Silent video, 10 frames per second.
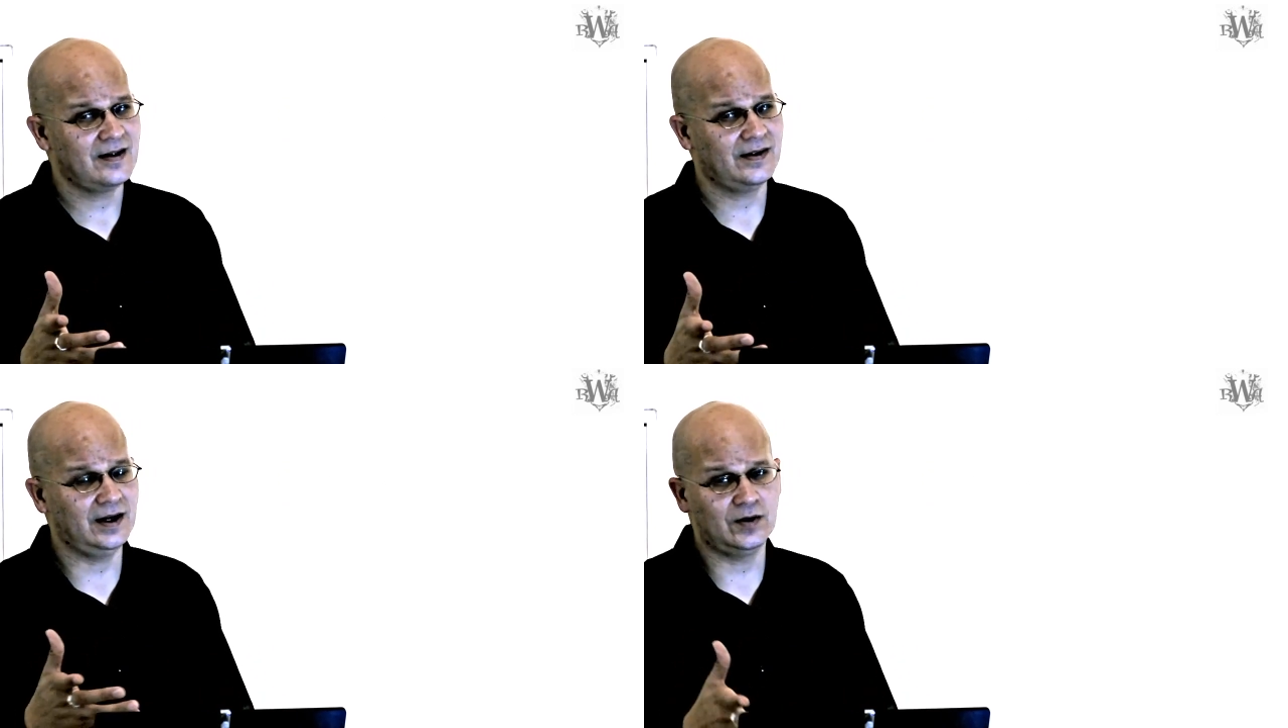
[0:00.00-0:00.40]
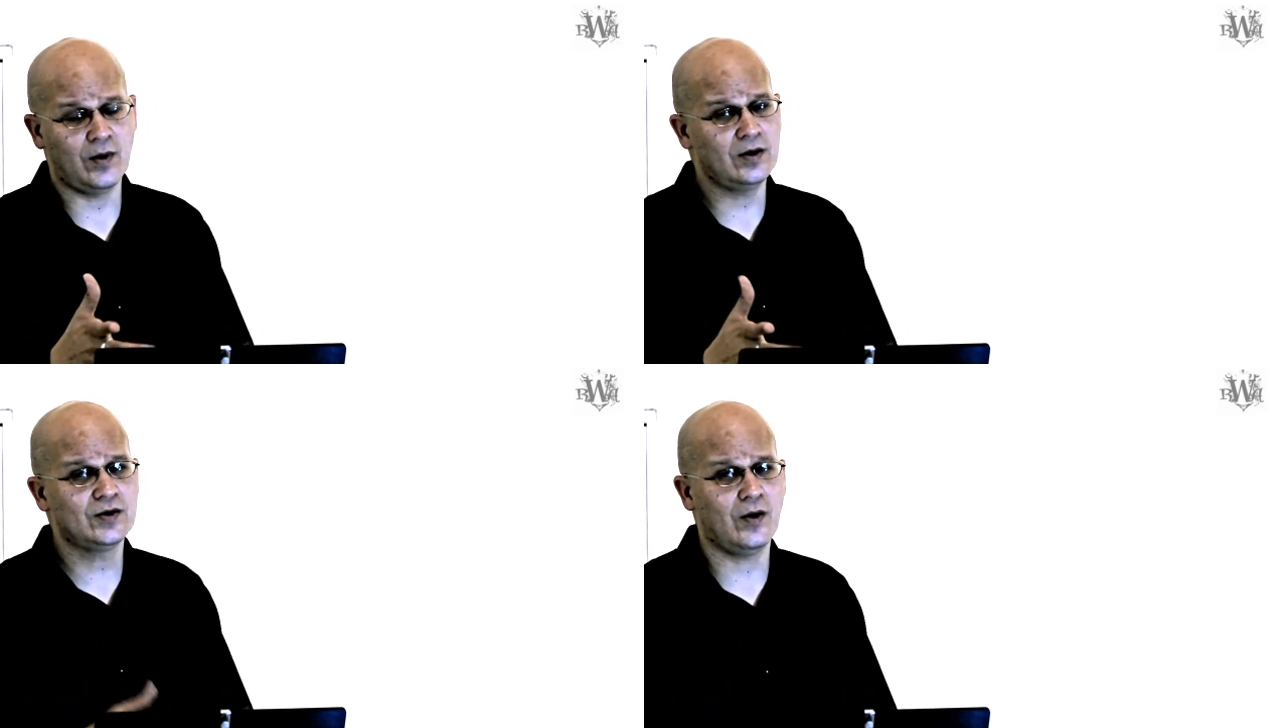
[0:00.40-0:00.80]
then it
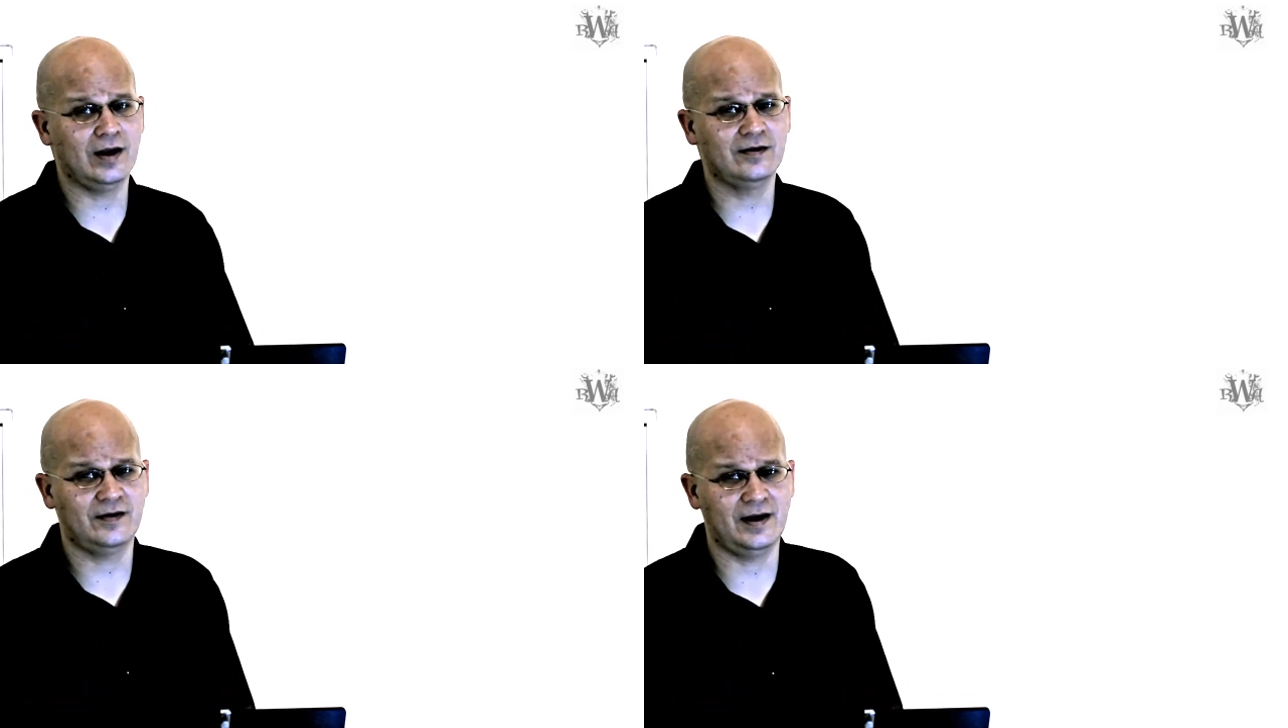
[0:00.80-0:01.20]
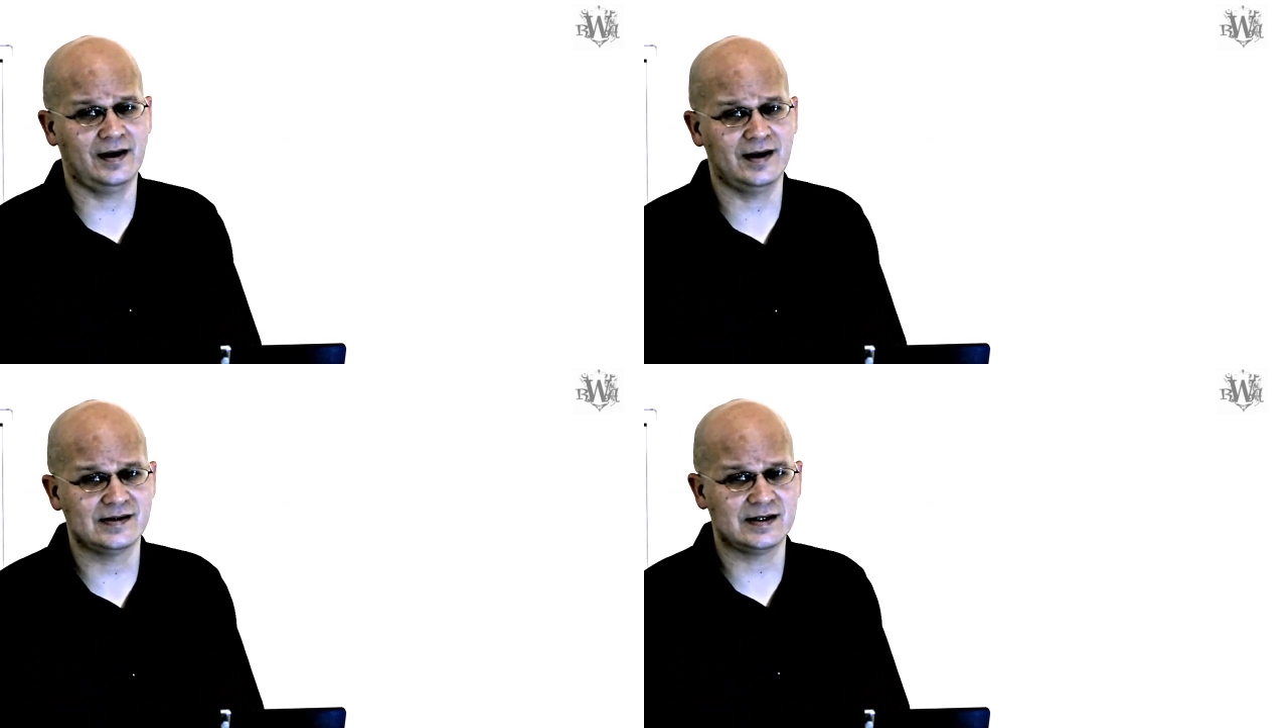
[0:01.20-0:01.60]
won't qualify
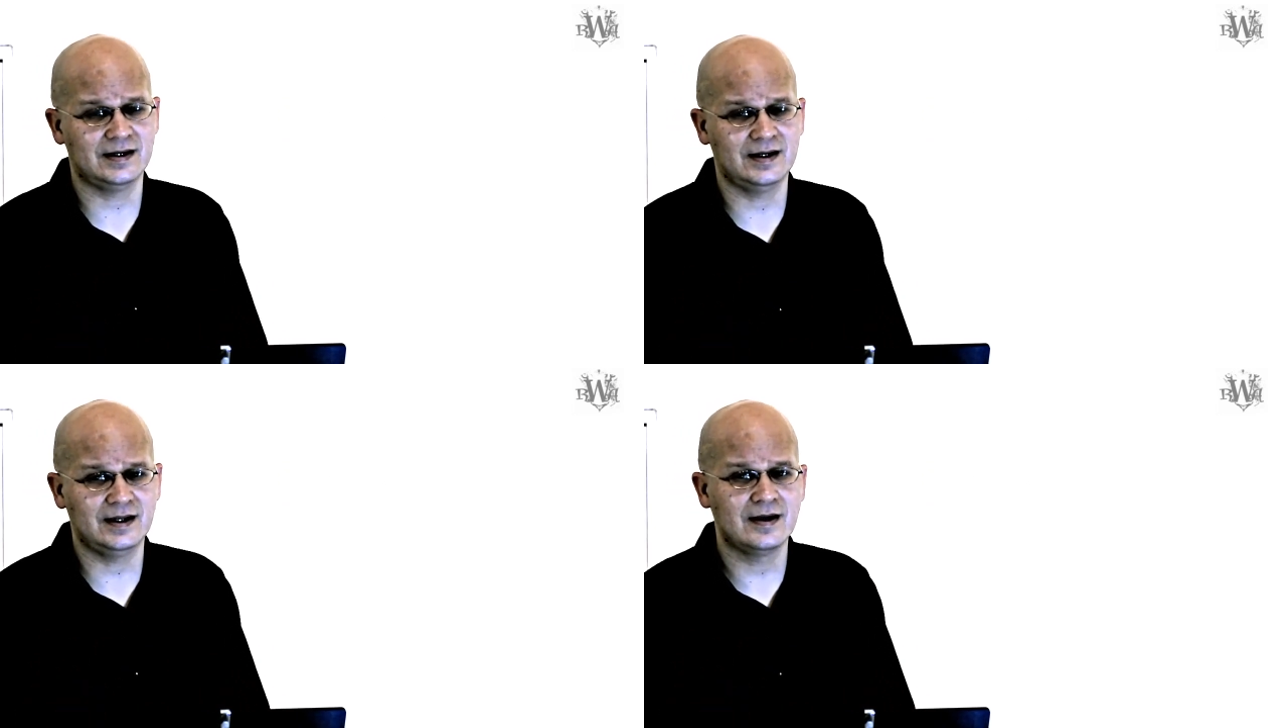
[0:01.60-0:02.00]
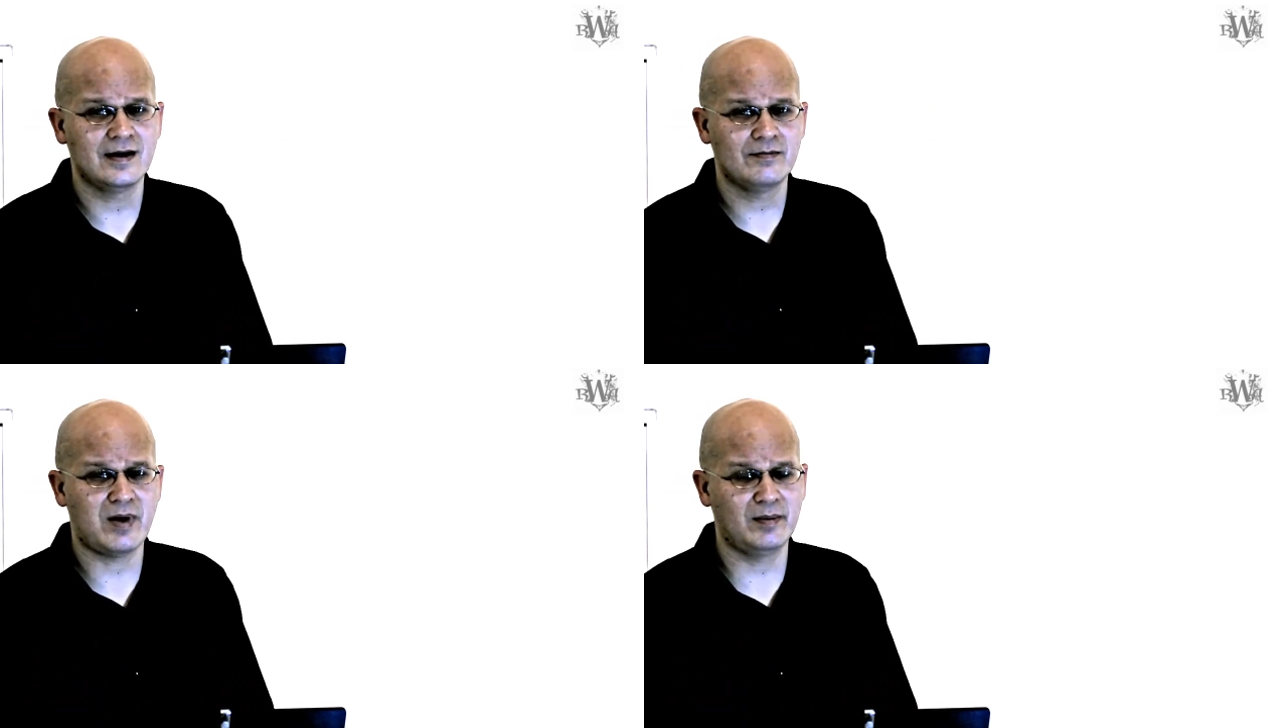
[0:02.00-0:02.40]
as a
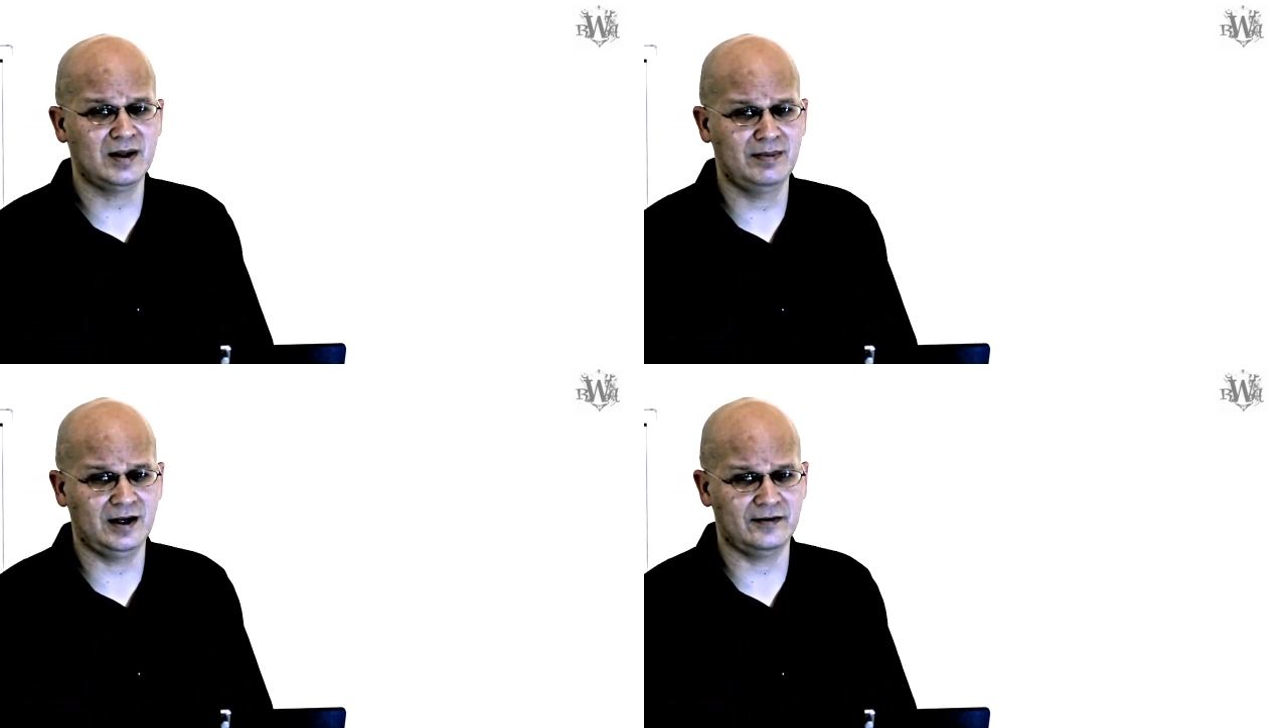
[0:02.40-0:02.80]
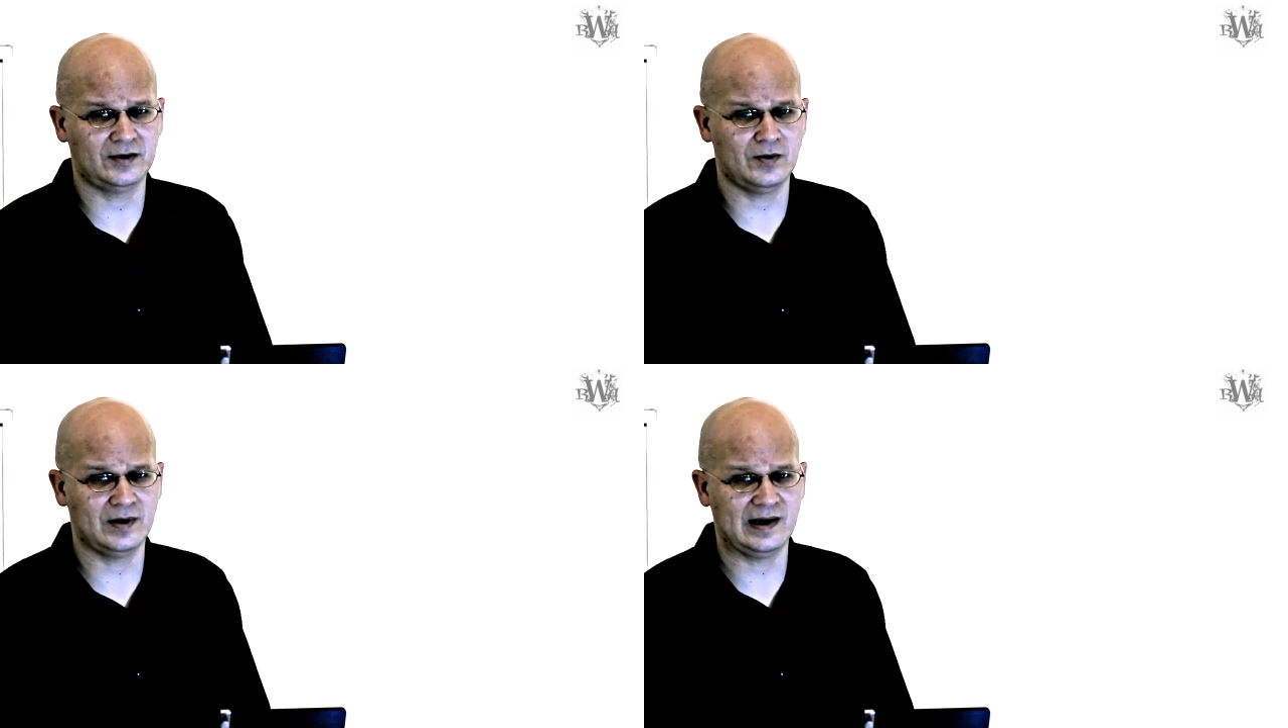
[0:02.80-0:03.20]
public
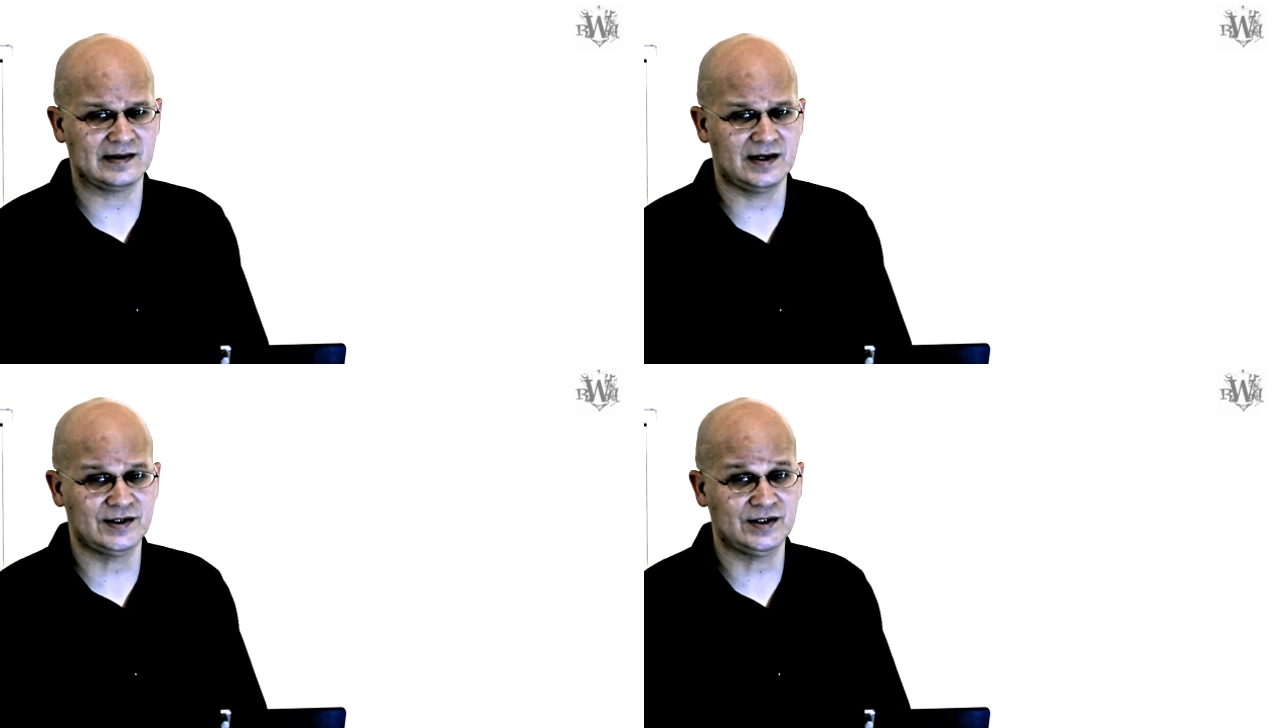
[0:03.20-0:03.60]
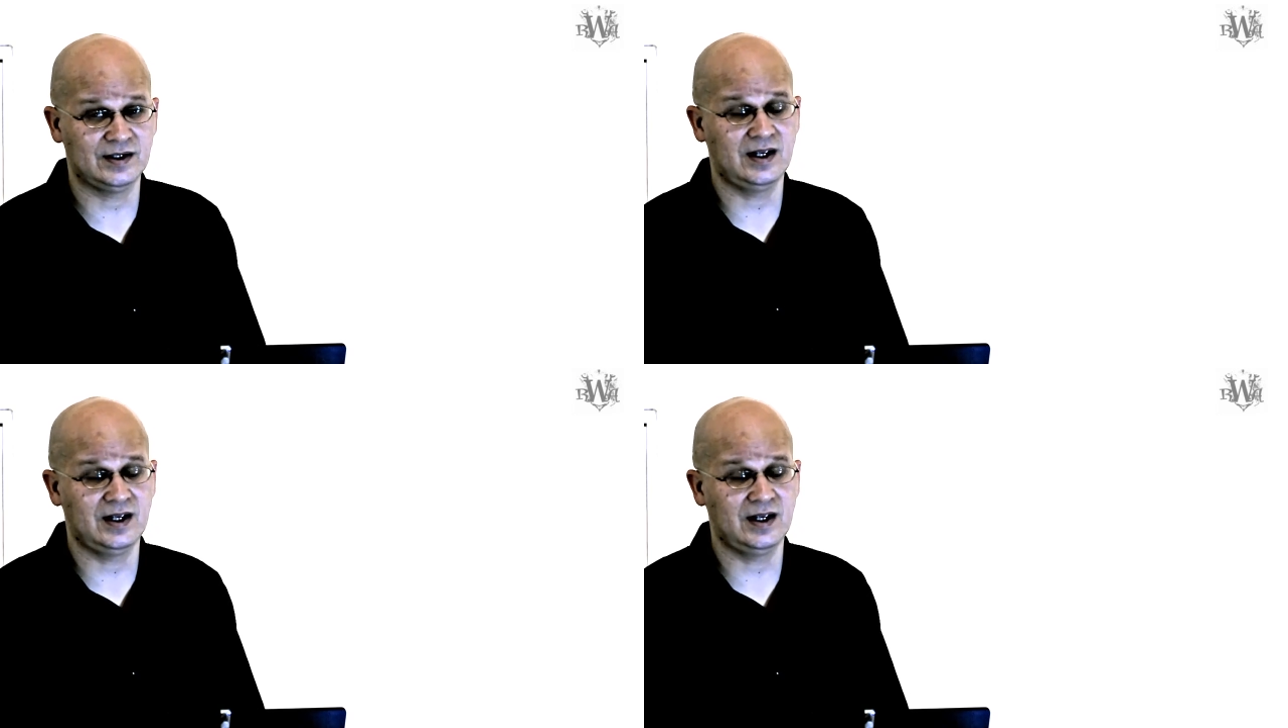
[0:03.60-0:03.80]
benefit organization.